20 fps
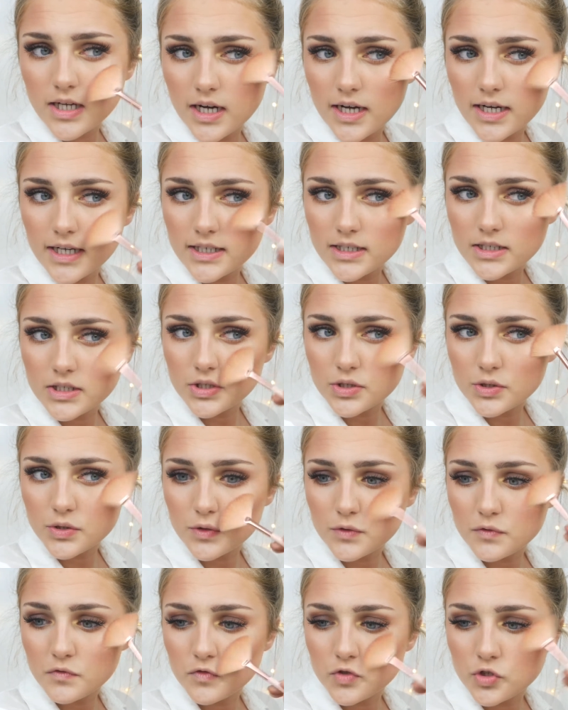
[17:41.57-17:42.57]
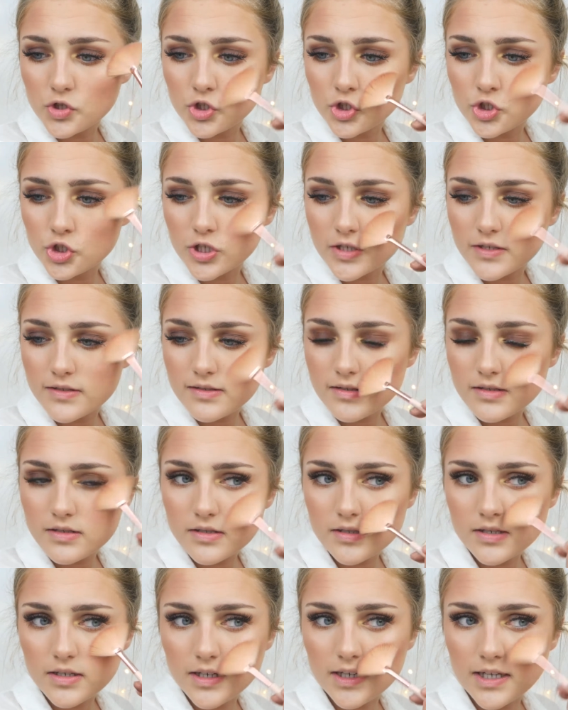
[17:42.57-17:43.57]
kind of
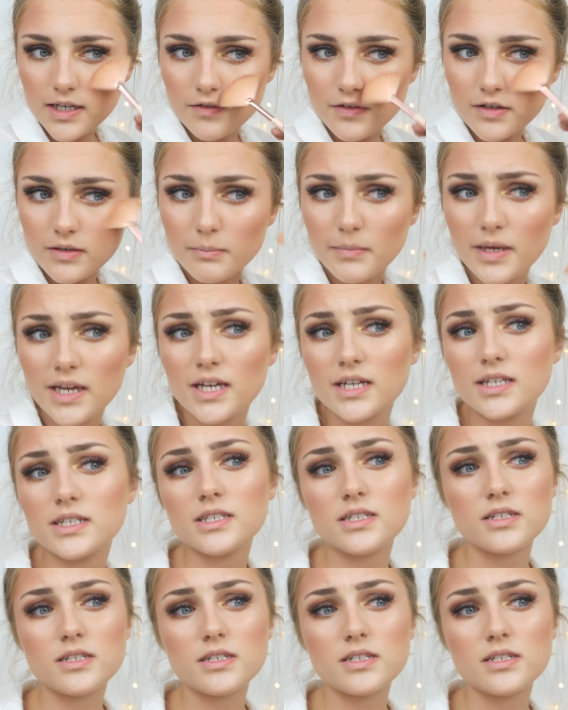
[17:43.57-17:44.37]
just giving me it.